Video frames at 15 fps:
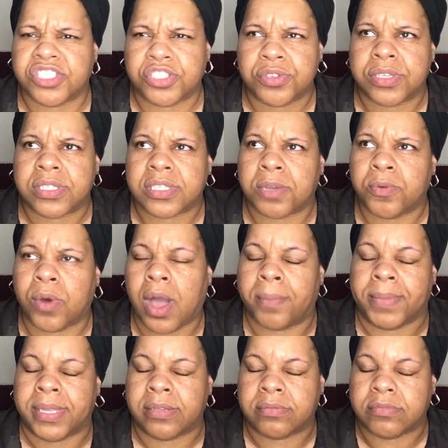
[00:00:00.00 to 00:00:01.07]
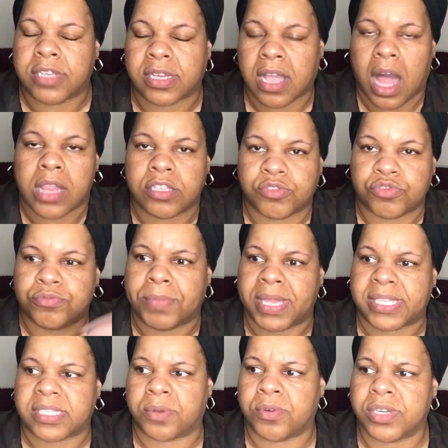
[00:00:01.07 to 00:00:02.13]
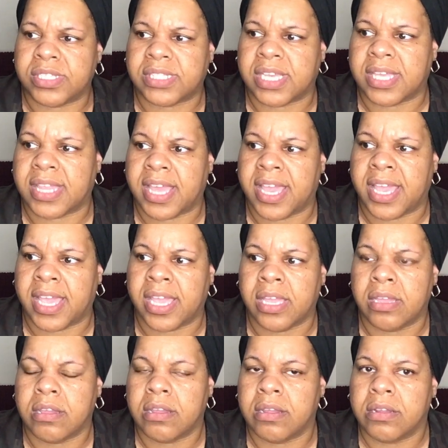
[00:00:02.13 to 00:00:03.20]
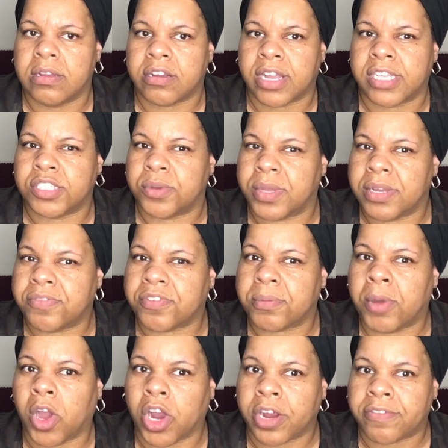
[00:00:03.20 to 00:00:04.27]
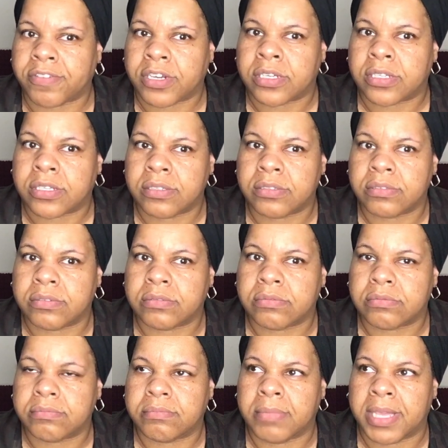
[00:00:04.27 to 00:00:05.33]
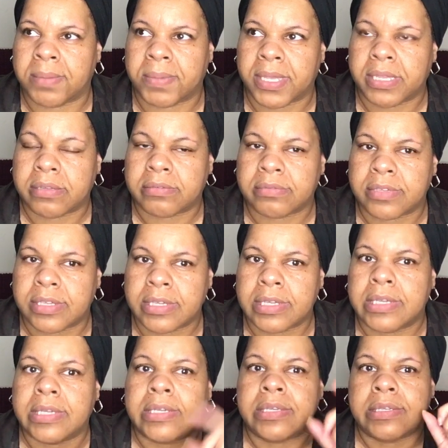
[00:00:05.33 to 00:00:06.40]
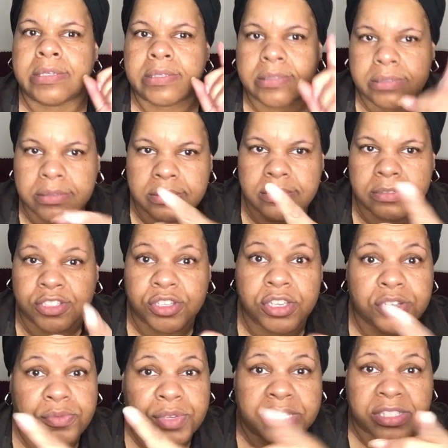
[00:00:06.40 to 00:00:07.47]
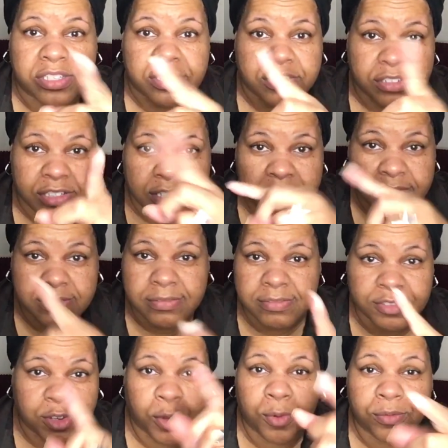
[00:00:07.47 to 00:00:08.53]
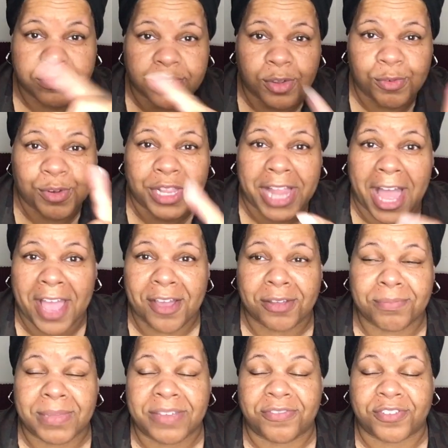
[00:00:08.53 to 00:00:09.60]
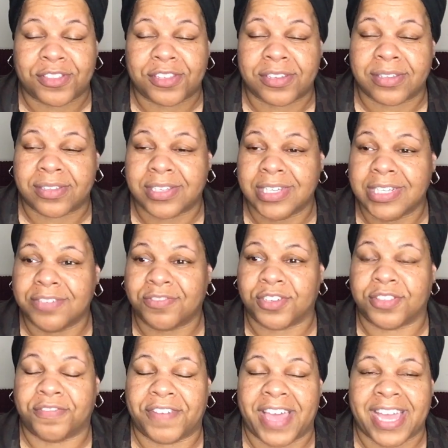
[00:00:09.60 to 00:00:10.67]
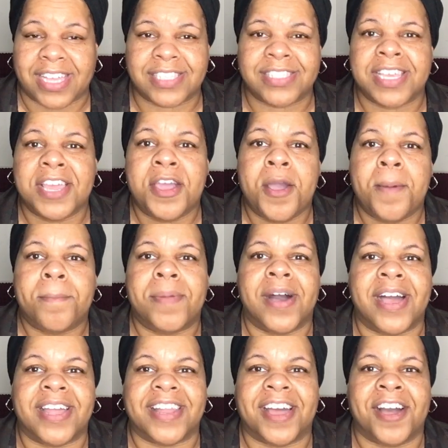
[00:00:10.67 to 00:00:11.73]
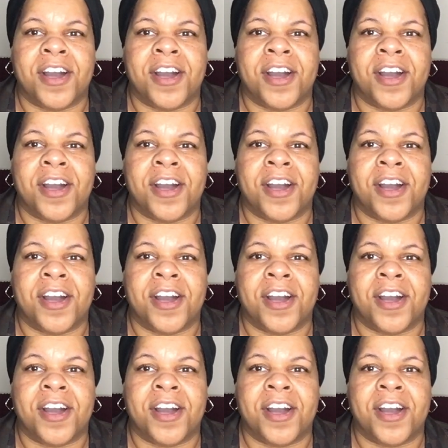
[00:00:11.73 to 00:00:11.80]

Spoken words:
students. I mean, college roommates. I want to say they graduated from Harvard, maybe. Do your research. Don't rely on me for the facts. But